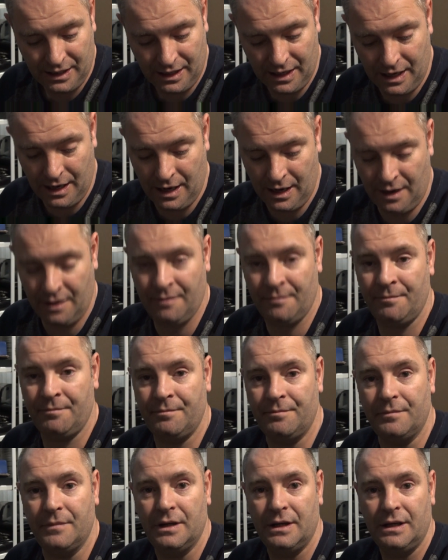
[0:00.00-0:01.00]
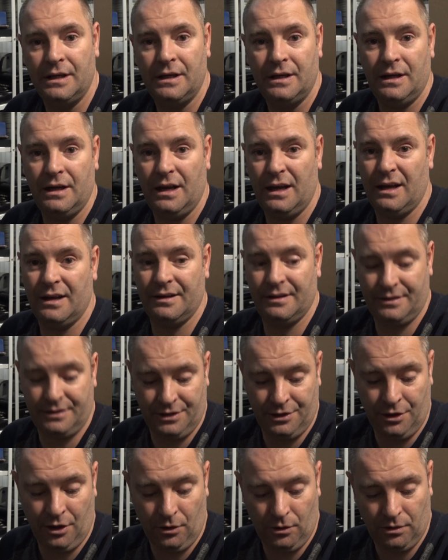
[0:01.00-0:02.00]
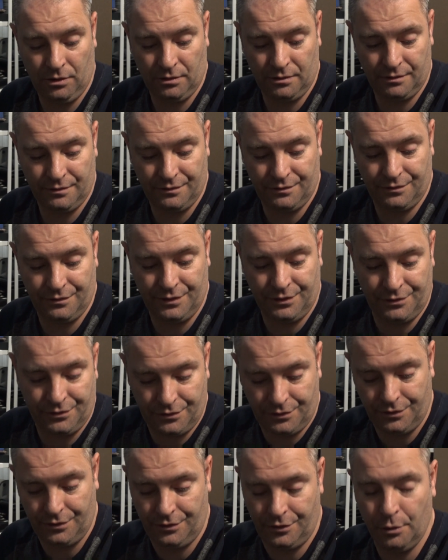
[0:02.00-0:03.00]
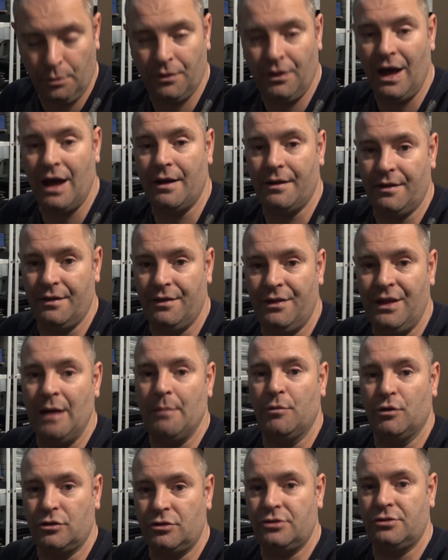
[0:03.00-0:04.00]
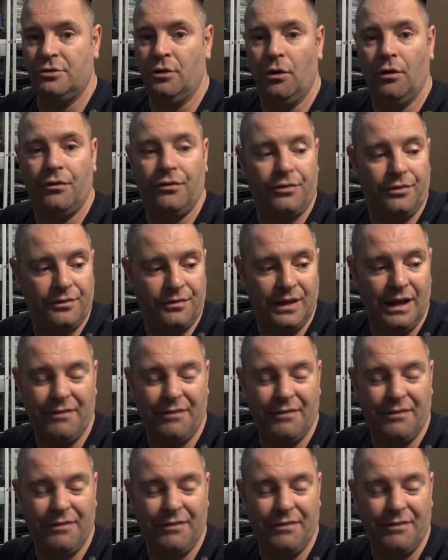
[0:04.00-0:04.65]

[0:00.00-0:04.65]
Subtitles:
You know, there was that much stuff.